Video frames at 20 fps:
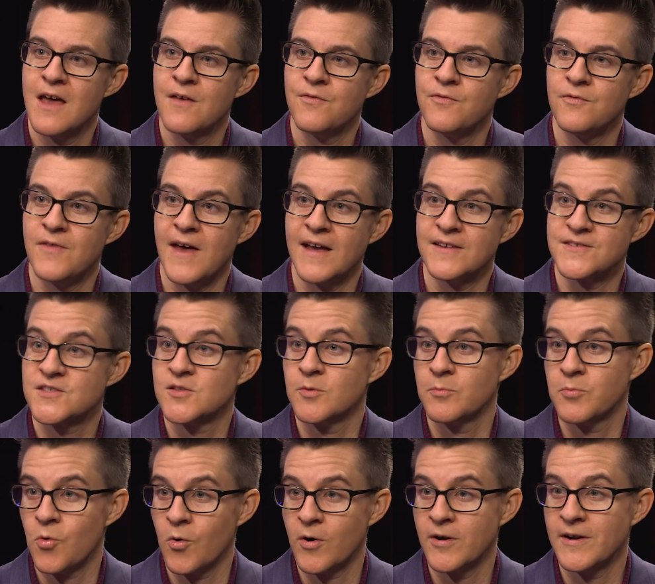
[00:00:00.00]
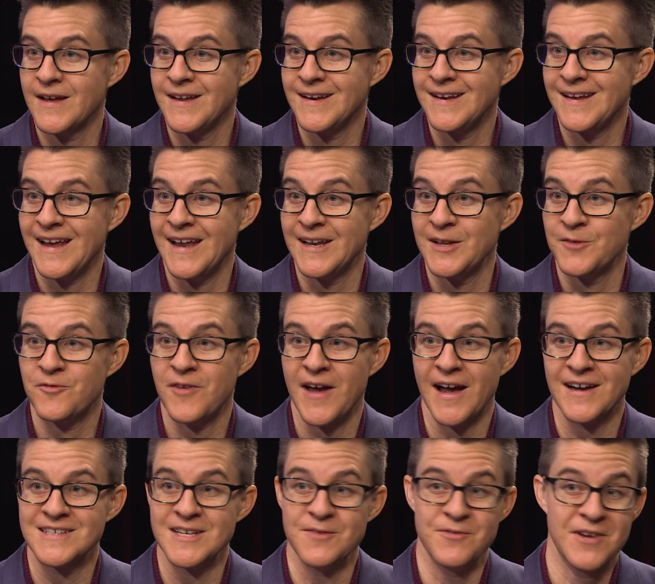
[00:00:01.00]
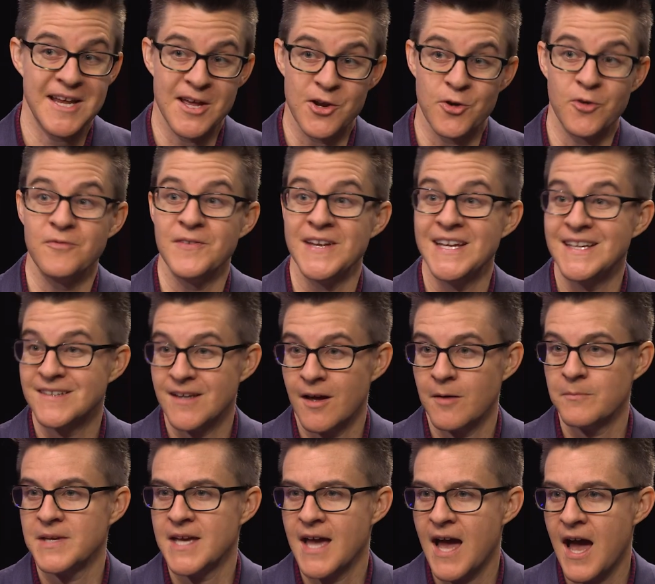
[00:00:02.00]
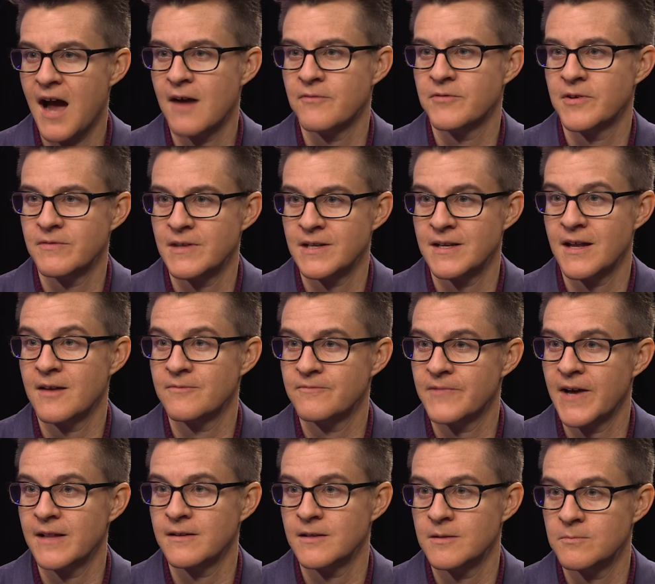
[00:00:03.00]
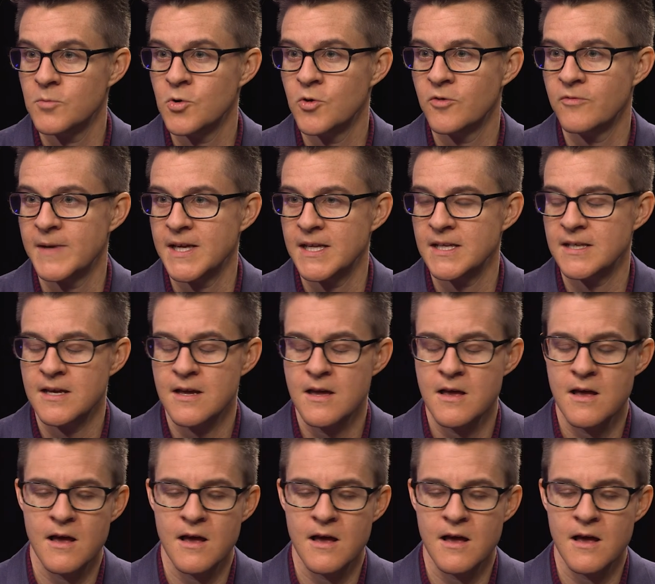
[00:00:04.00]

that supported and, in fact, even intervened on behalf of the nonviolent movement,